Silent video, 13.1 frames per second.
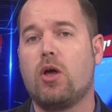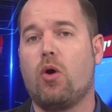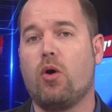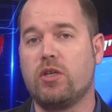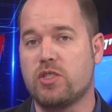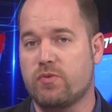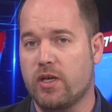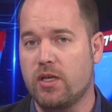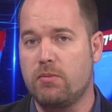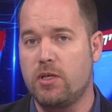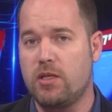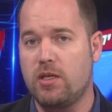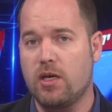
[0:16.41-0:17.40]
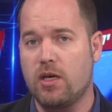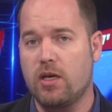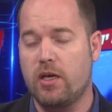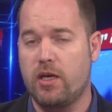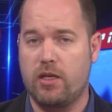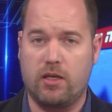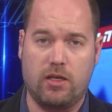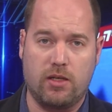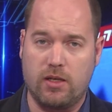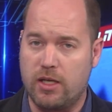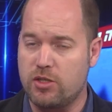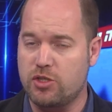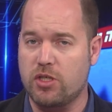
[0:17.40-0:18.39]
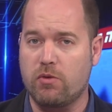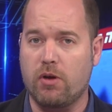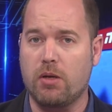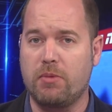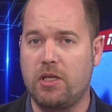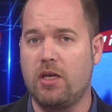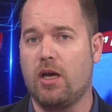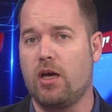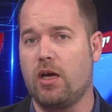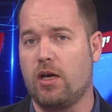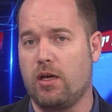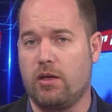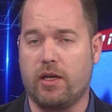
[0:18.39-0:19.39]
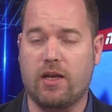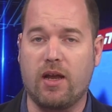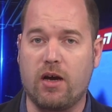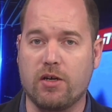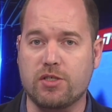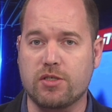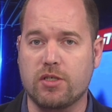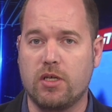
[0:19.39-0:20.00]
on Israeli media and in general media at large.